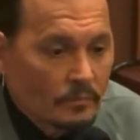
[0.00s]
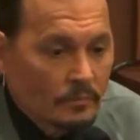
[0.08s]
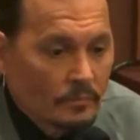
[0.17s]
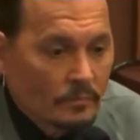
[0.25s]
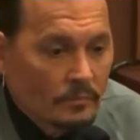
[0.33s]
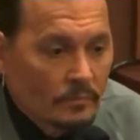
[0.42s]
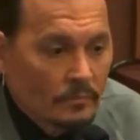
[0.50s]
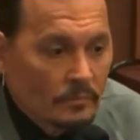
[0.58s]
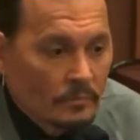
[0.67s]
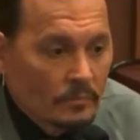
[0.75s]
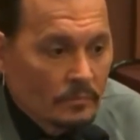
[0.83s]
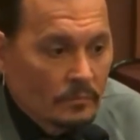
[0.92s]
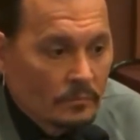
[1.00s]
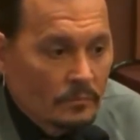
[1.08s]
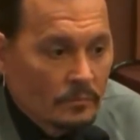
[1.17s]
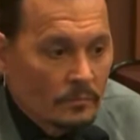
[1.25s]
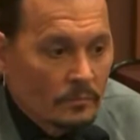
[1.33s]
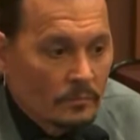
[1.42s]

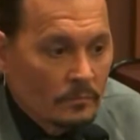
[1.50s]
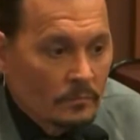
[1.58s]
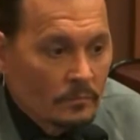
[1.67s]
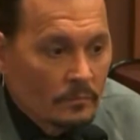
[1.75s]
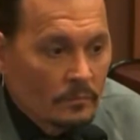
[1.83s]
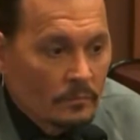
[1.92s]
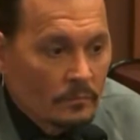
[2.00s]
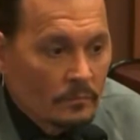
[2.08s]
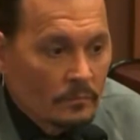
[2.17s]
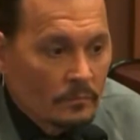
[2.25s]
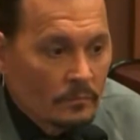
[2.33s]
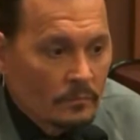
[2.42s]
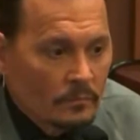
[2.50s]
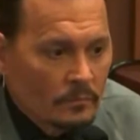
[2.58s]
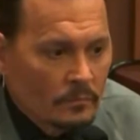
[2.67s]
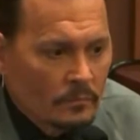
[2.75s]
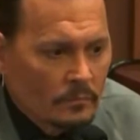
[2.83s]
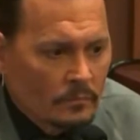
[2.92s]

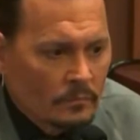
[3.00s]
Nothing is said.